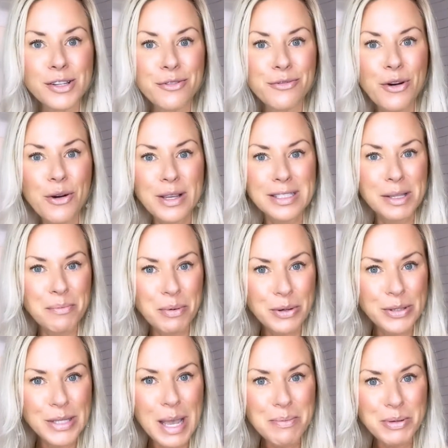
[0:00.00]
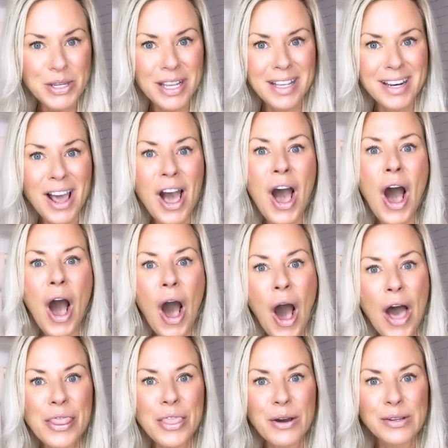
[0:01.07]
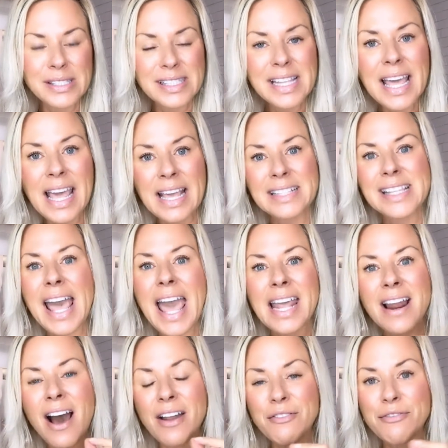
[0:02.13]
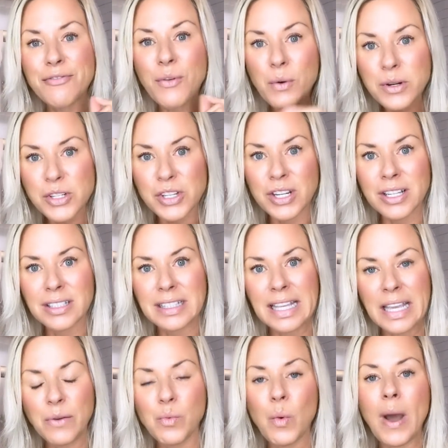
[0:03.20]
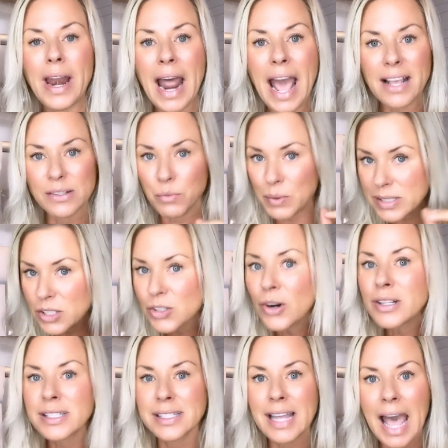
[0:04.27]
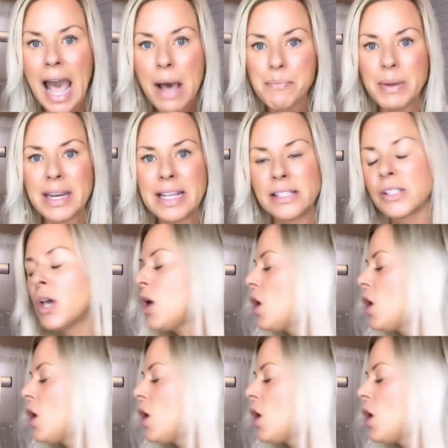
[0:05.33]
their focus and perception on those things. And unfortunately, what starts to happen is